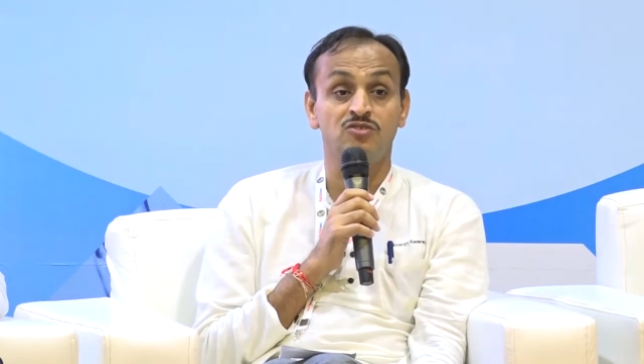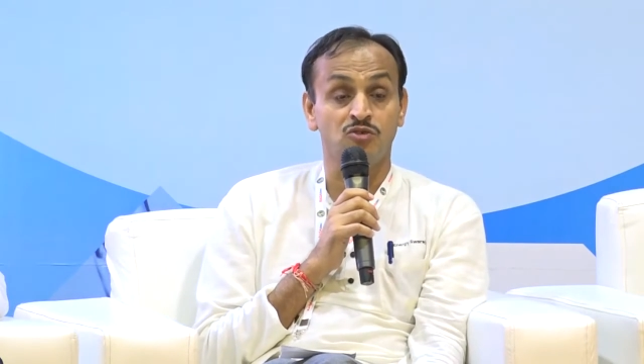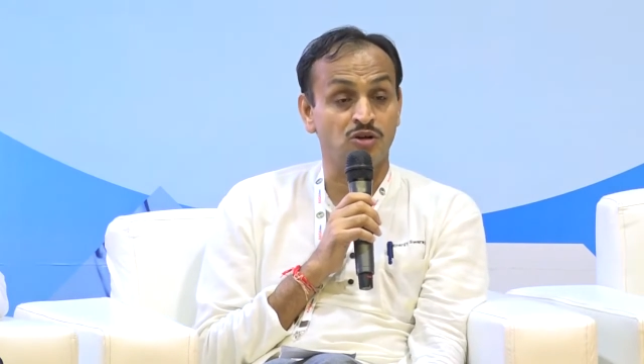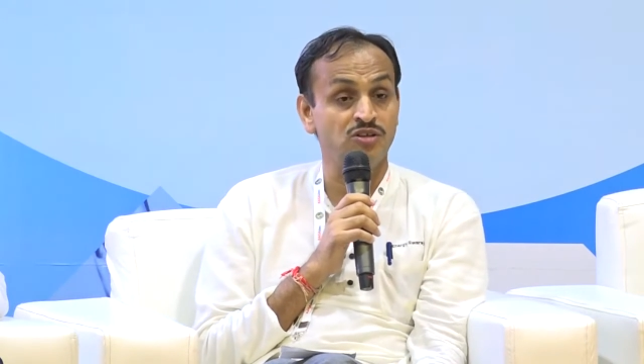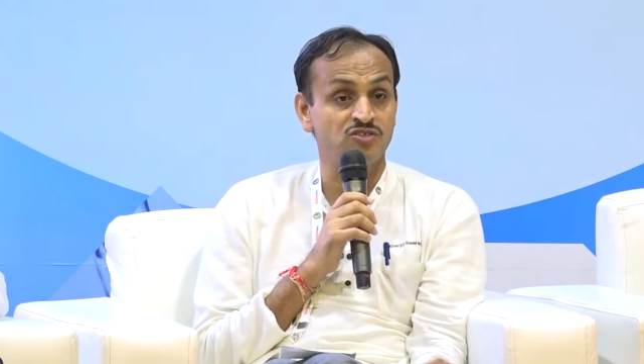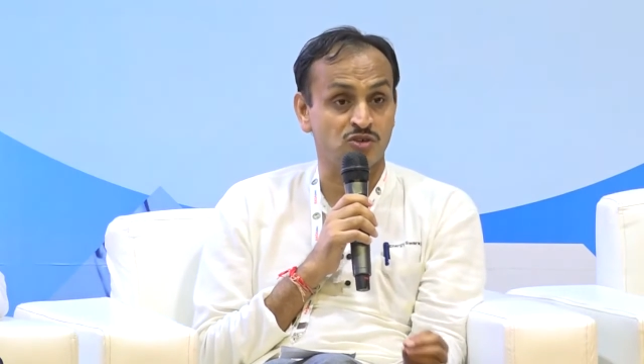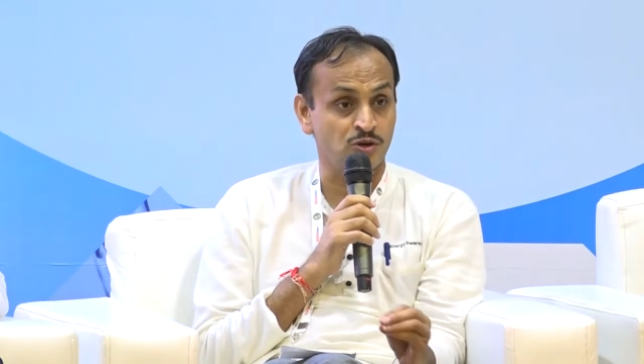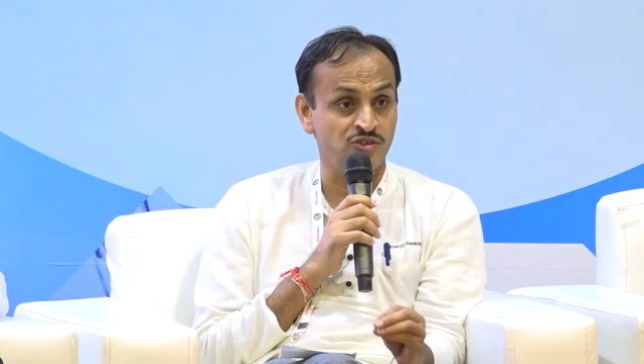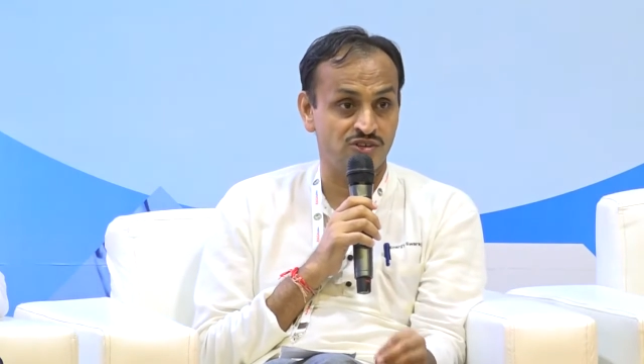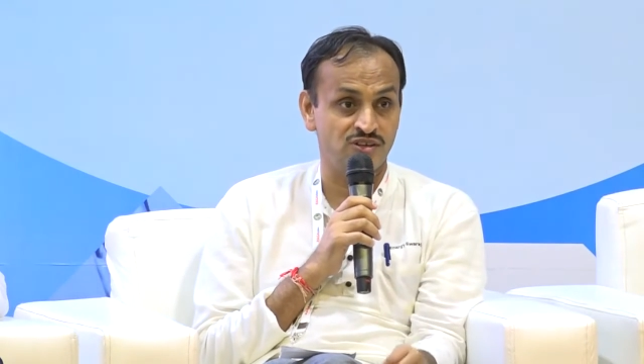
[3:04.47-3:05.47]
is not the
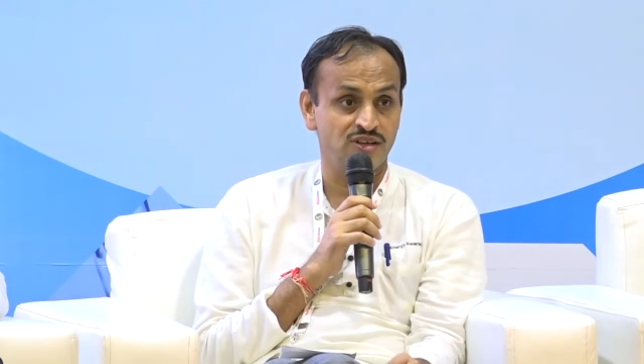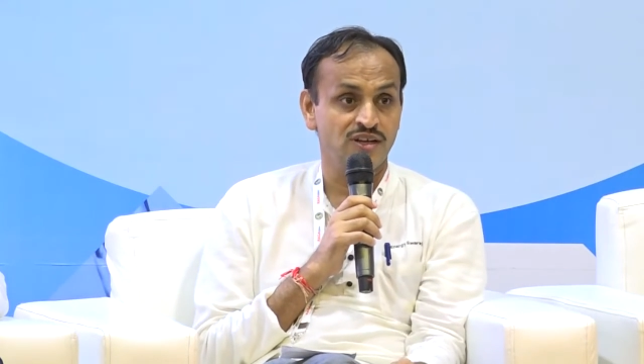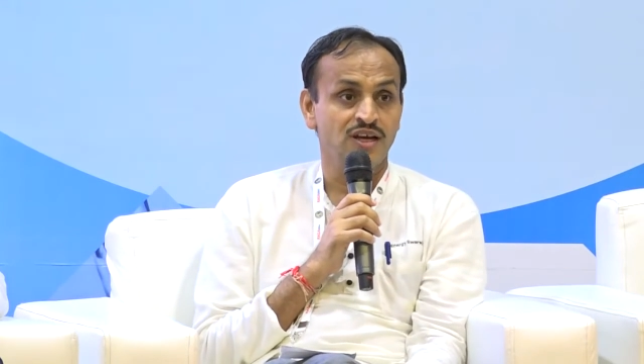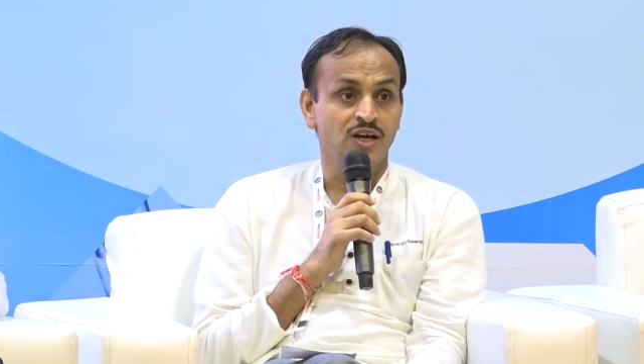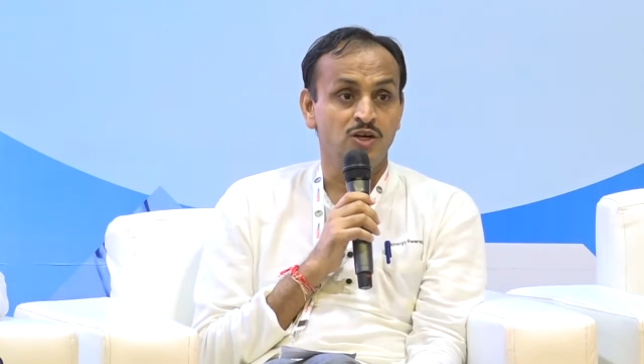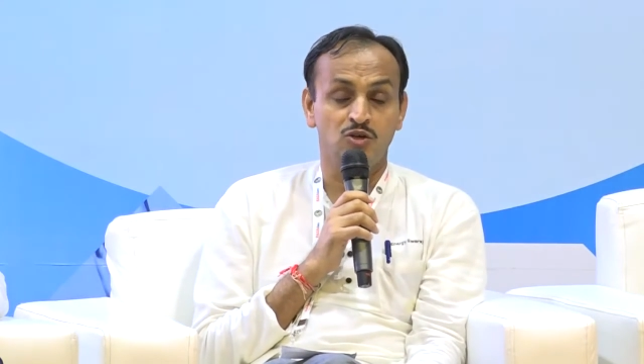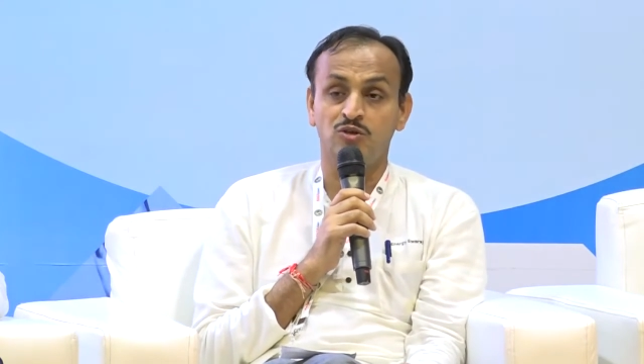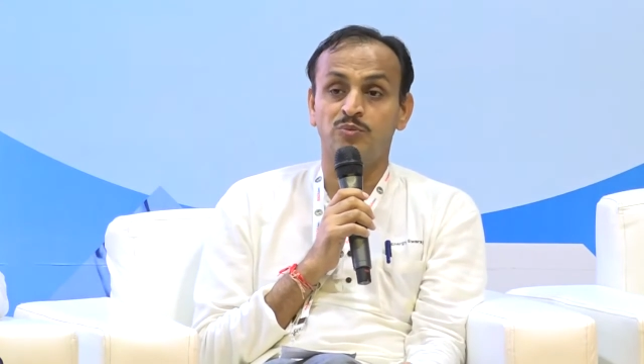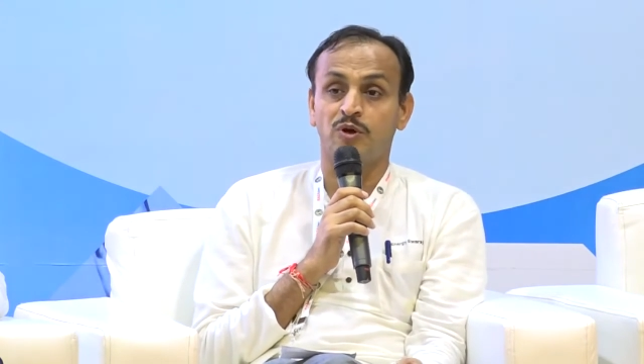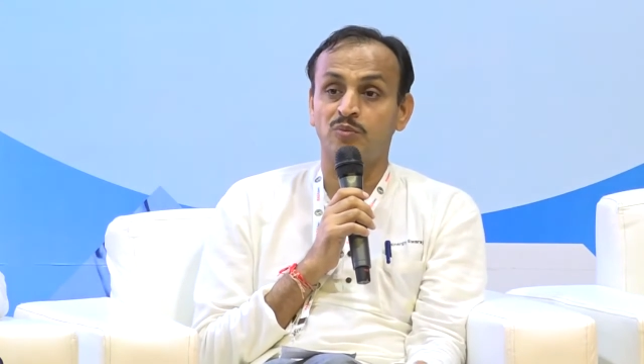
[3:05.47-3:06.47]
solution to
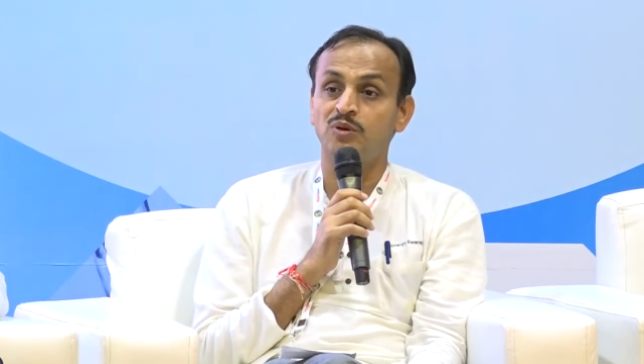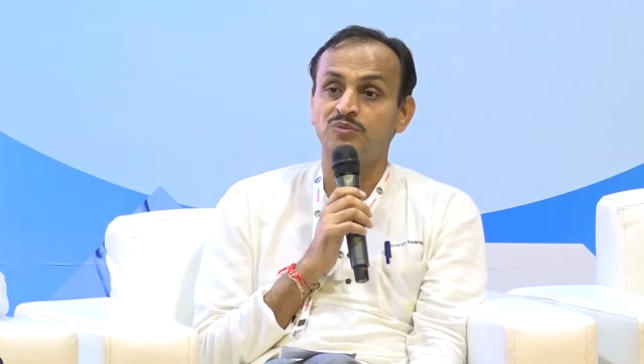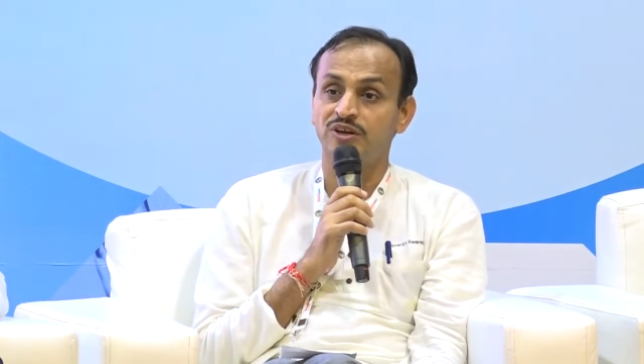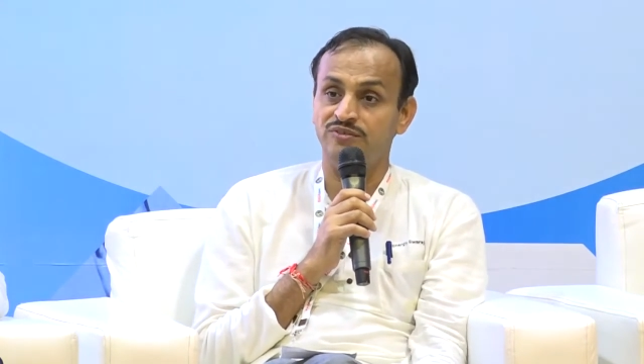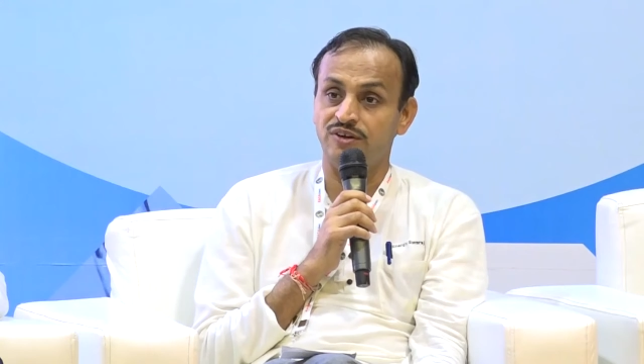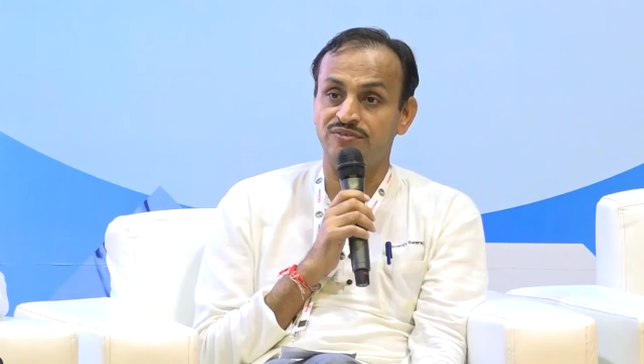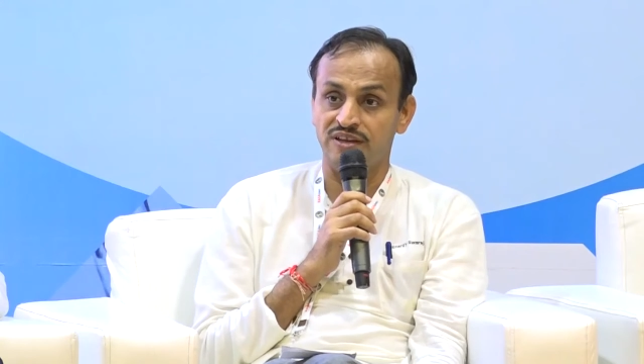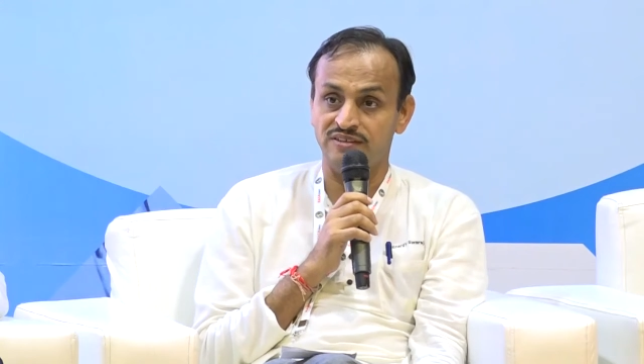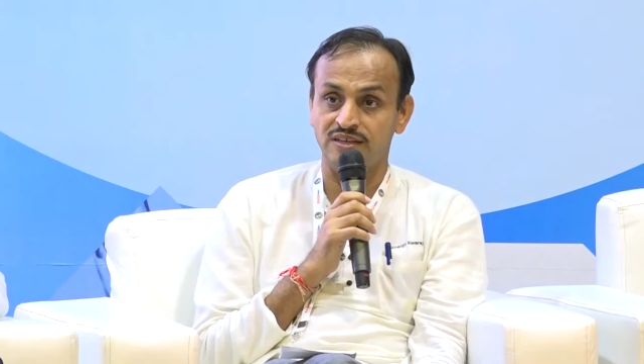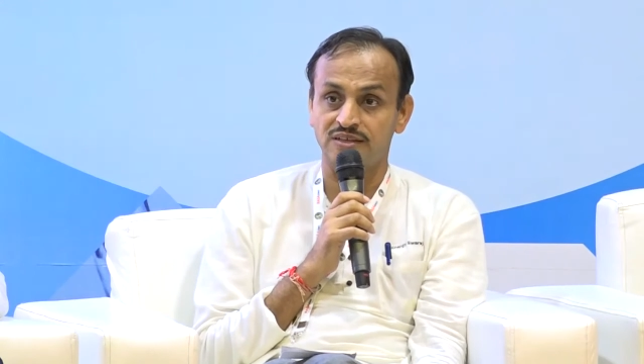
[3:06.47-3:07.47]
the problem that we are
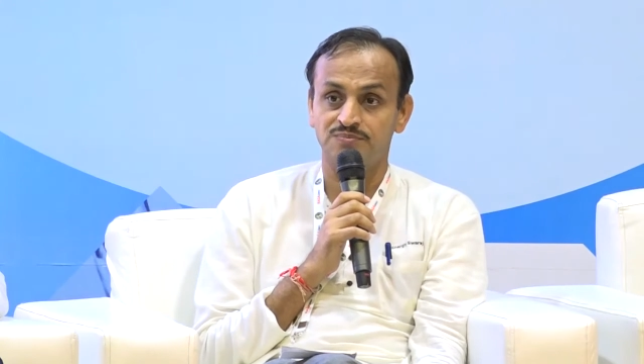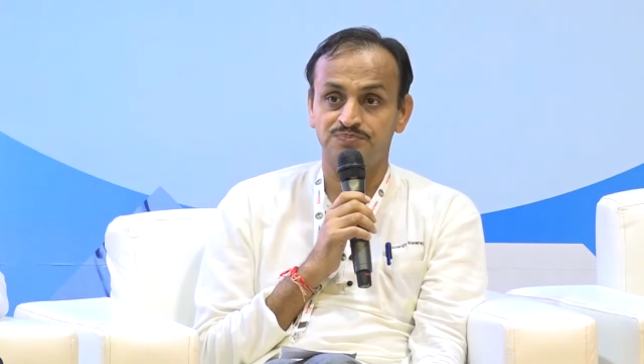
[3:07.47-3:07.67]
facing.